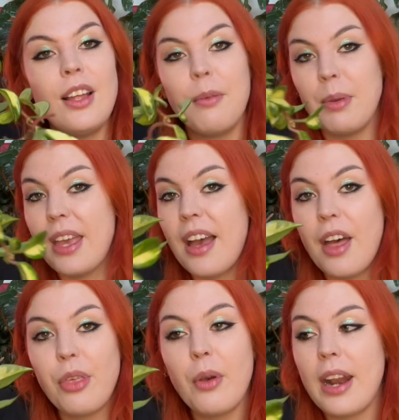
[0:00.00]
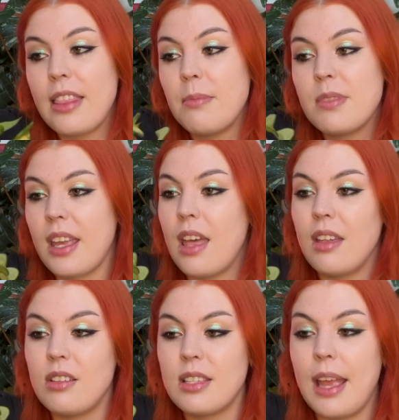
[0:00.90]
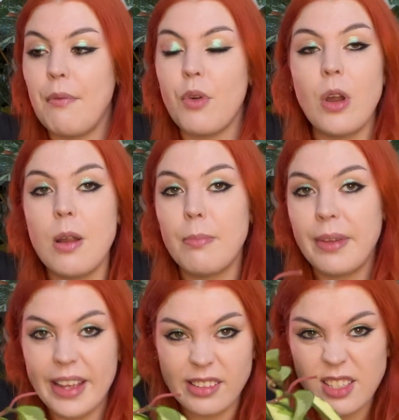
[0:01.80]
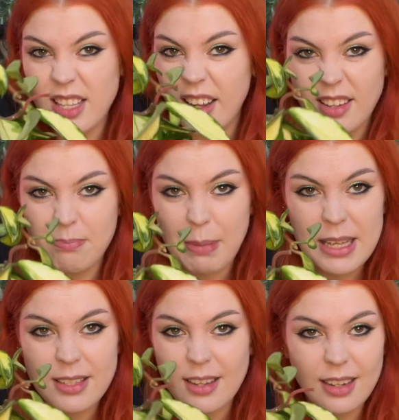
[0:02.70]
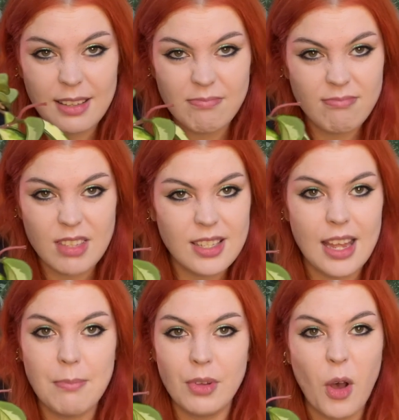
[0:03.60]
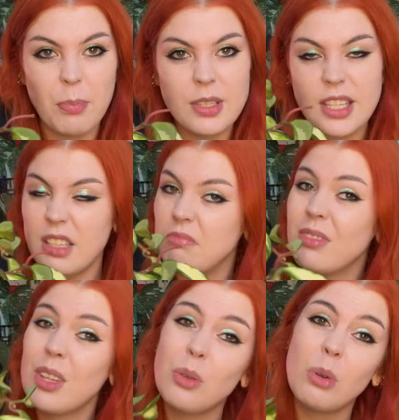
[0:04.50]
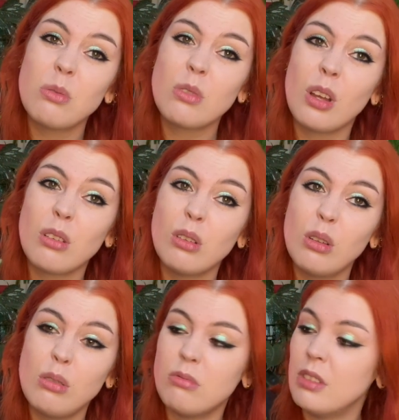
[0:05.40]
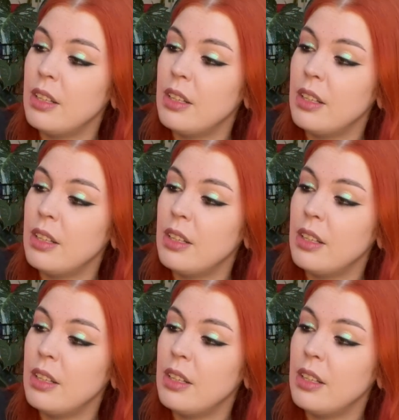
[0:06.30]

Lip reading: But yeah, I thought I'd add them together to save room, because they're like basically the same but opposite. I thought it was kind of cool.